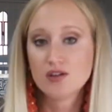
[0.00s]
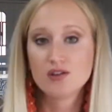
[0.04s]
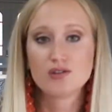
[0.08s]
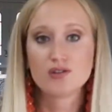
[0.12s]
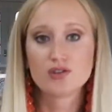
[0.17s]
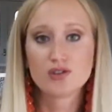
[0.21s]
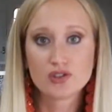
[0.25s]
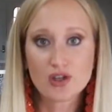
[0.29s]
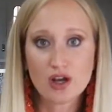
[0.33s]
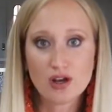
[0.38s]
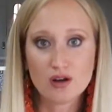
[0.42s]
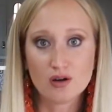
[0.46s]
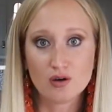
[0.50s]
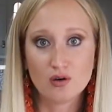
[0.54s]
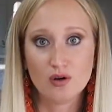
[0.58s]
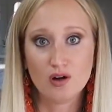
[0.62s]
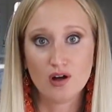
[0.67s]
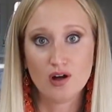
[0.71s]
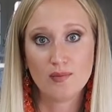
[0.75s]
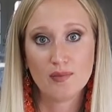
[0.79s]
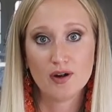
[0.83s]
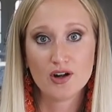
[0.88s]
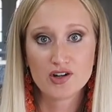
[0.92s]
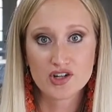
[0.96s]
So,
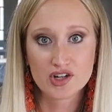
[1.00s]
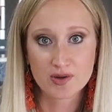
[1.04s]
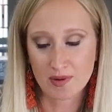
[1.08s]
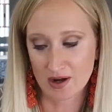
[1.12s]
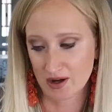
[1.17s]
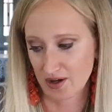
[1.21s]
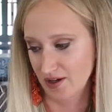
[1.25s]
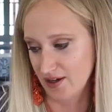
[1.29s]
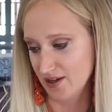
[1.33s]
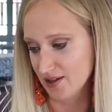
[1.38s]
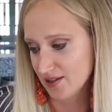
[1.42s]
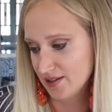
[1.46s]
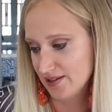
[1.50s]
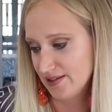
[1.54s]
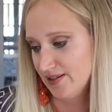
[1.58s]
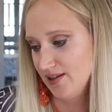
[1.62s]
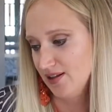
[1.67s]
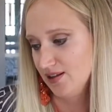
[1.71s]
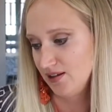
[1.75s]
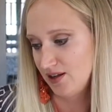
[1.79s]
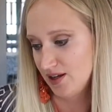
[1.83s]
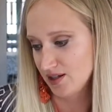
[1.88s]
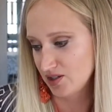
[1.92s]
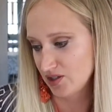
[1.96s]
emerging markets,
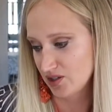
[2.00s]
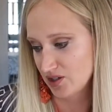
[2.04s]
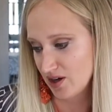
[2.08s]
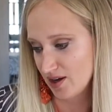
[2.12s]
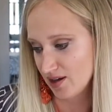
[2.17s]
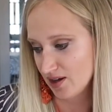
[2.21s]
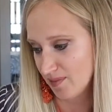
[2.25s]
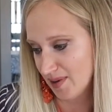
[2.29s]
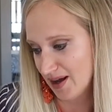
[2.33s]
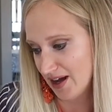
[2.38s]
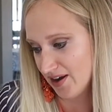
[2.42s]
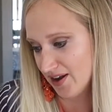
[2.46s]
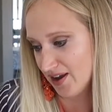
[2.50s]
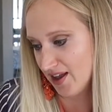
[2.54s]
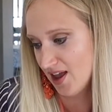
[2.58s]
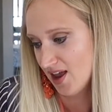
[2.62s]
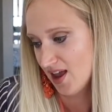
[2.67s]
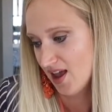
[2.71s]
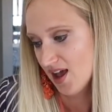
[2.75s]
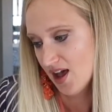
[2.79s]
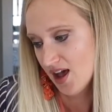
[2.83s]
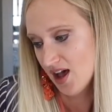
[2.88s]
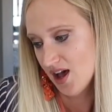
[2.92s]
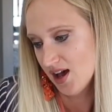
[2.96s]
let's talk about it.
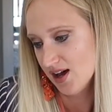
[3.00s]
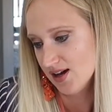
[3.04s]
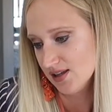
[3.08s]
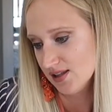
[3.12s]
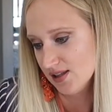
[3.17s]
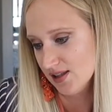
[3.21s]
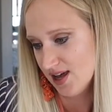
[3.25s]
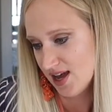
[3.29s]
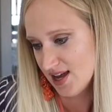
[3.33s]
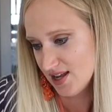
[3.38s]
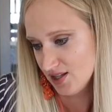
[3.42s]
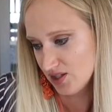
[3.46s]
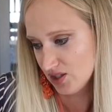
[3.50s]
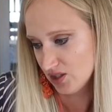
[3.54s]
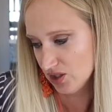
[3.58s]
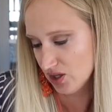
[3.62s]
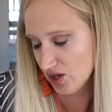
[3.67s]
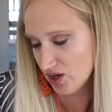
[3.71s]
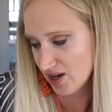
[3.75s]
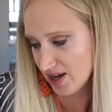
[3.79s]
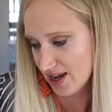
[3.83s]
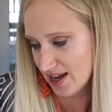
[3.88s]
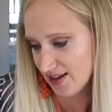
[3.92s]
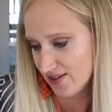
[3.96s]
Let's
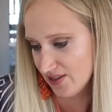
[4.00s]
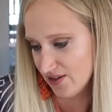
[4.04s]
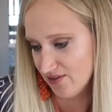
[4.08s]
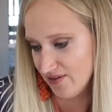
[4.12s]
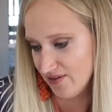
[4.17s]
look at the